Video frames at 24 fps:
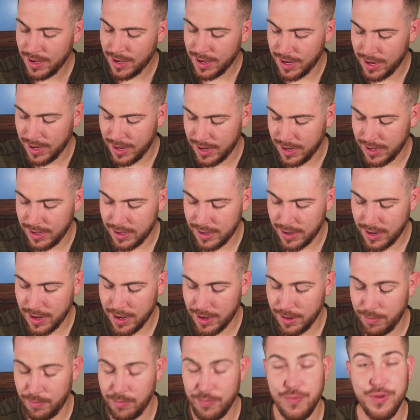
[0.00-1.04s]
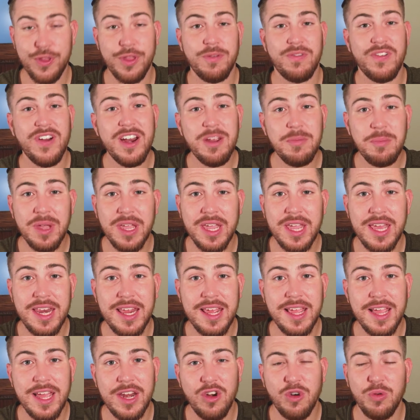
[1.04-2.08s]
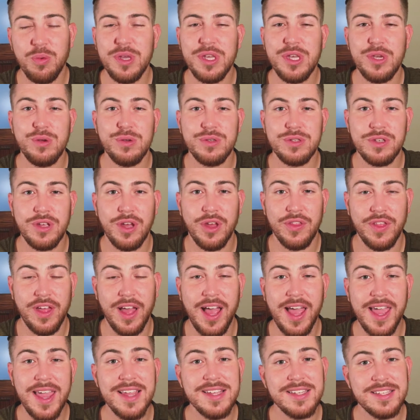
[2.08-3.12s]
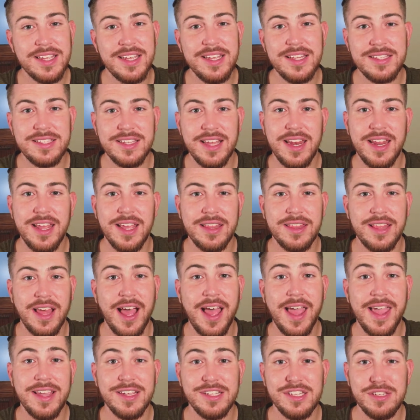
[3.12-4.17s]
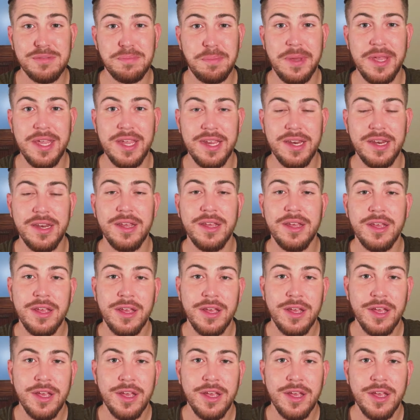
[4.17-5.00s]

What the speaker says: And for the very beginning, I normally use on the highest heat setting, the highest speed,